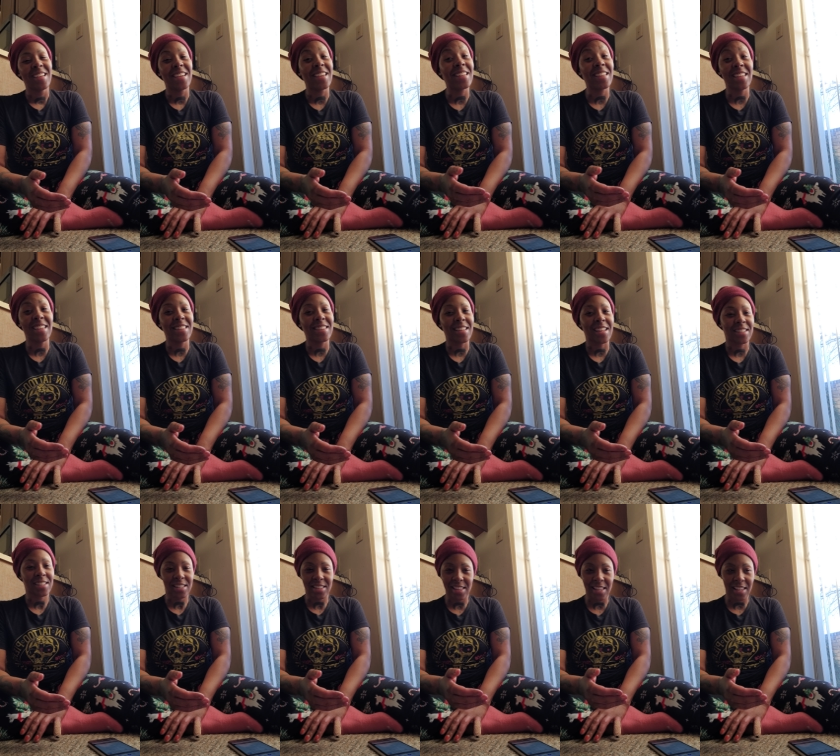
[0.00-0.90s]
he, he like
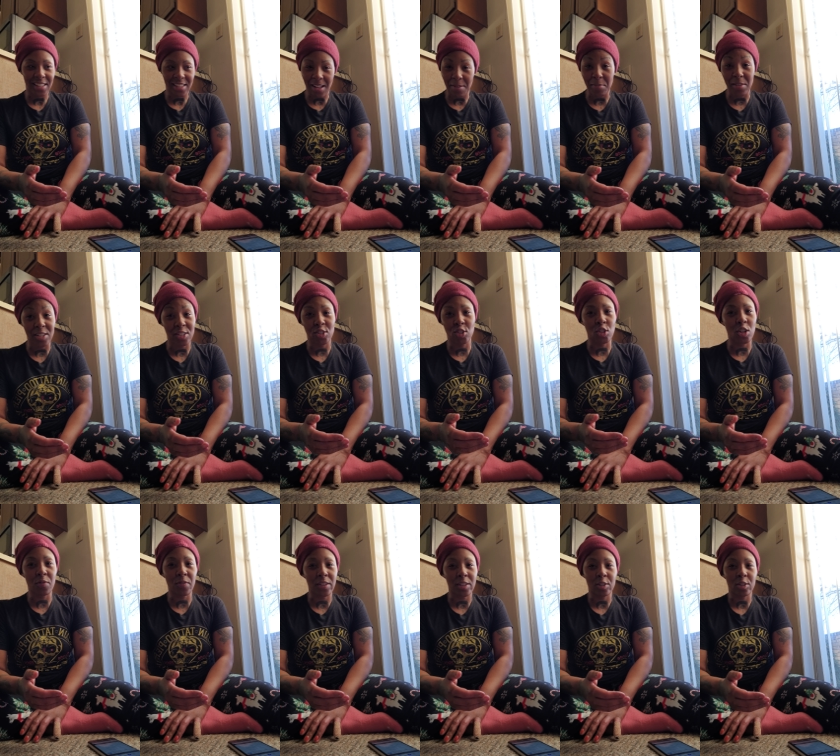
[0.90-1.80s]
to think I'm his
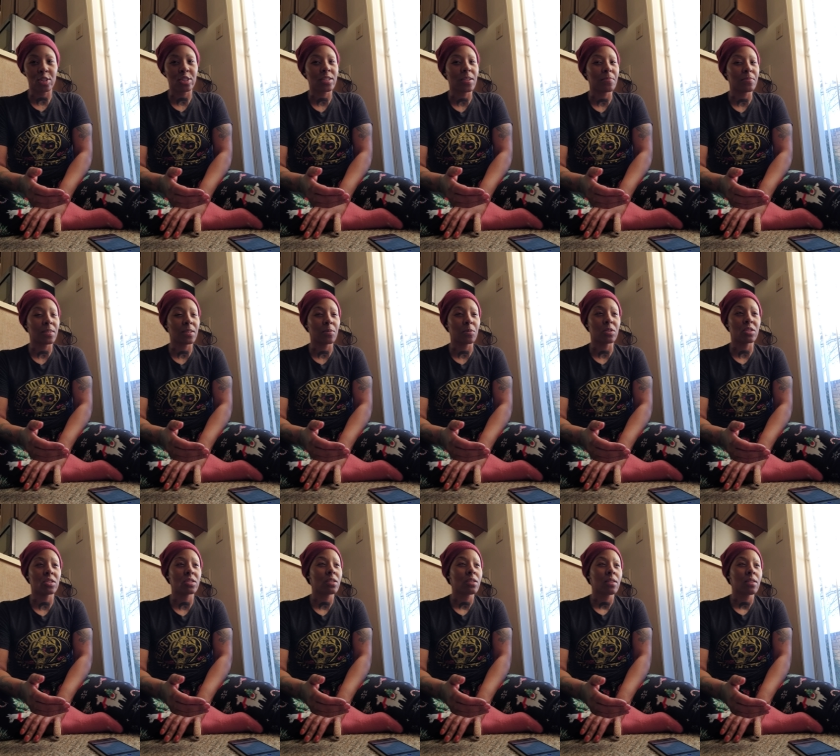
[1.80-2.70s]
servant or something,
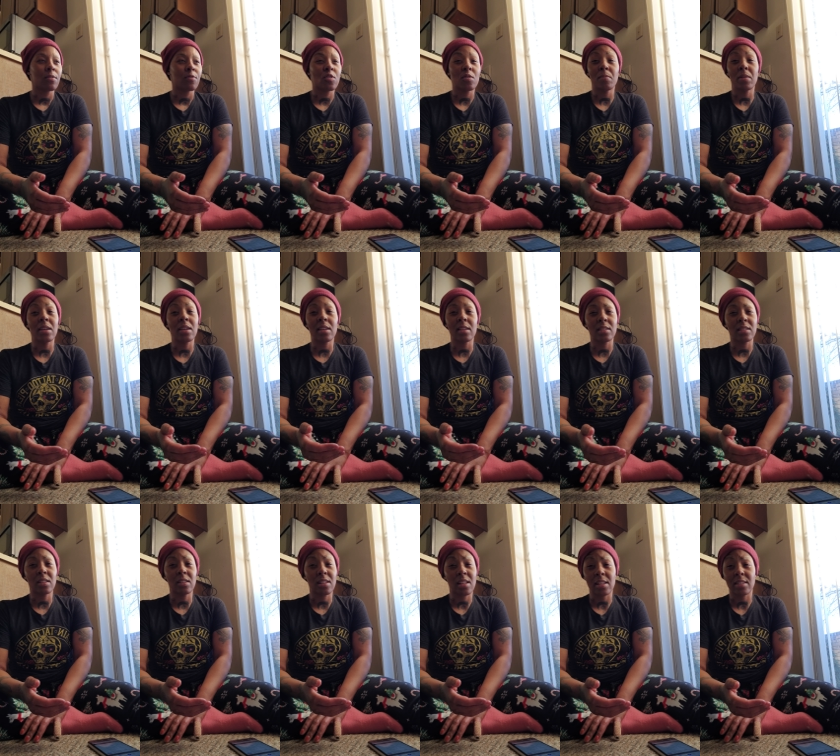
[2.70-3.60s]
which for me is
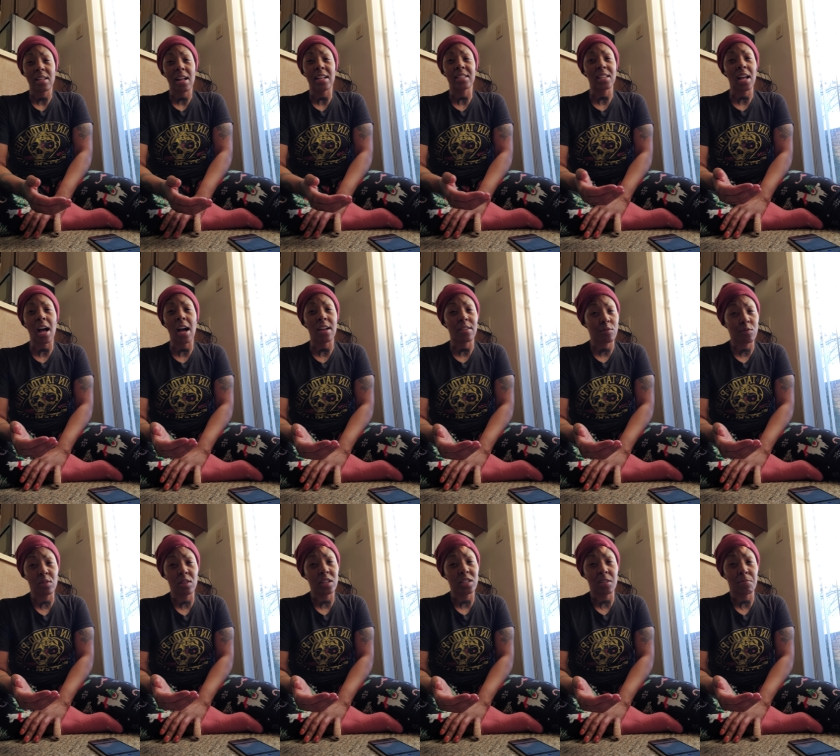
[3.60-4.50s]
that's how it
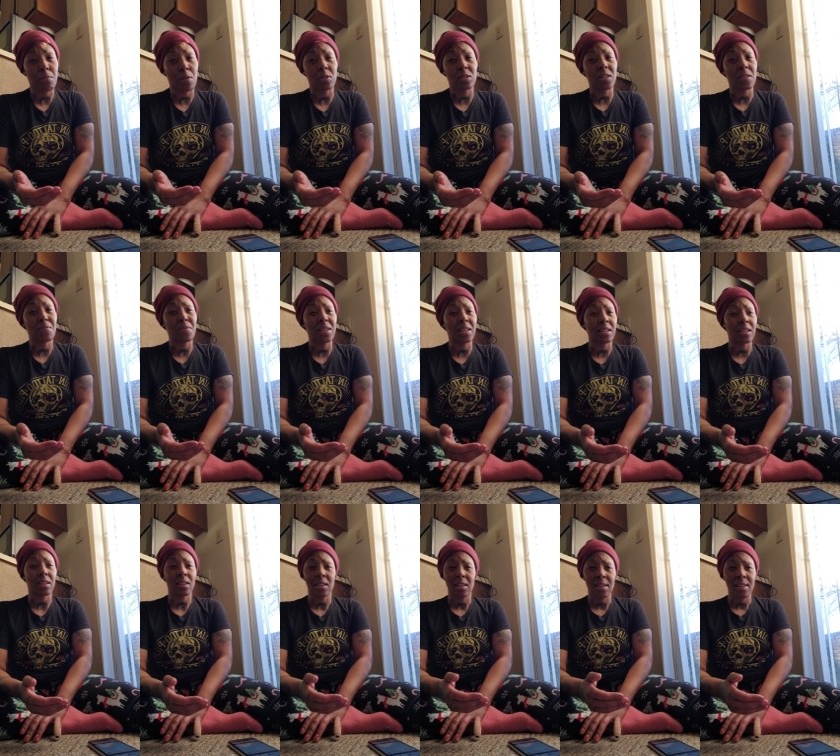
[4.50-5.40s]
really supposed to
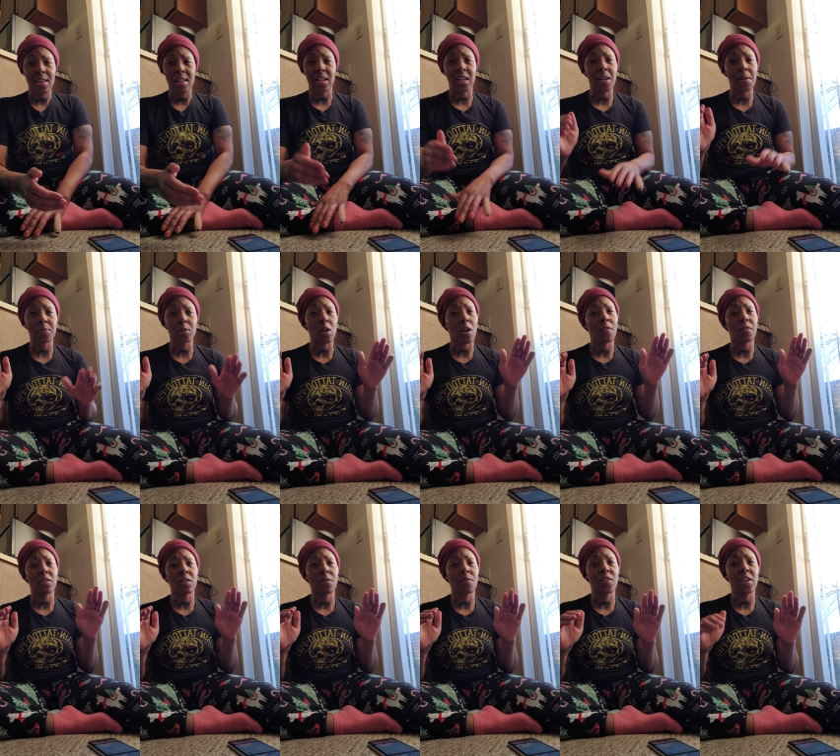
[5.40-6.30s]
be. It comes off
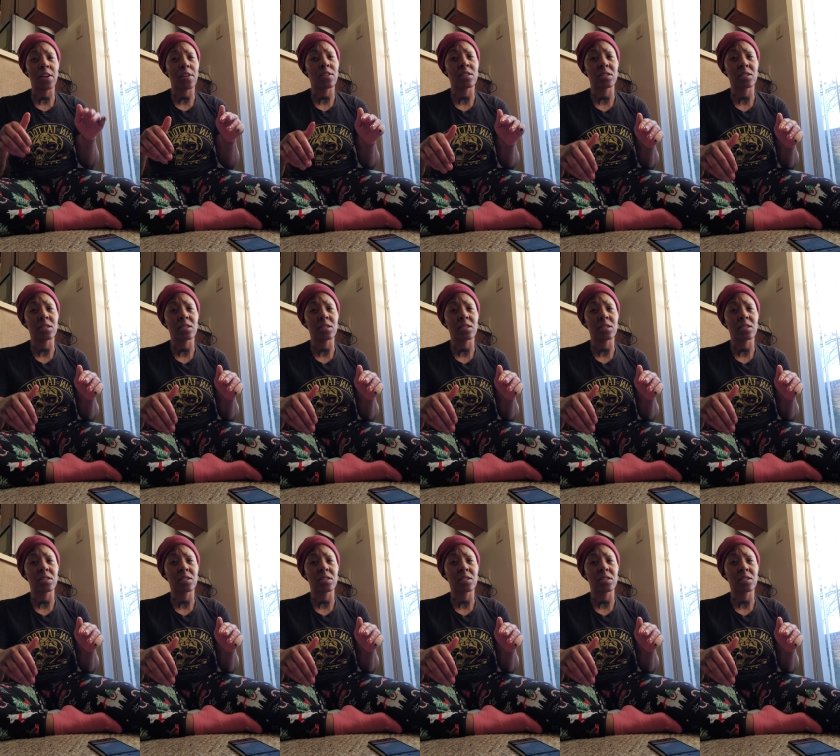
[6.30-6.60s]
in a very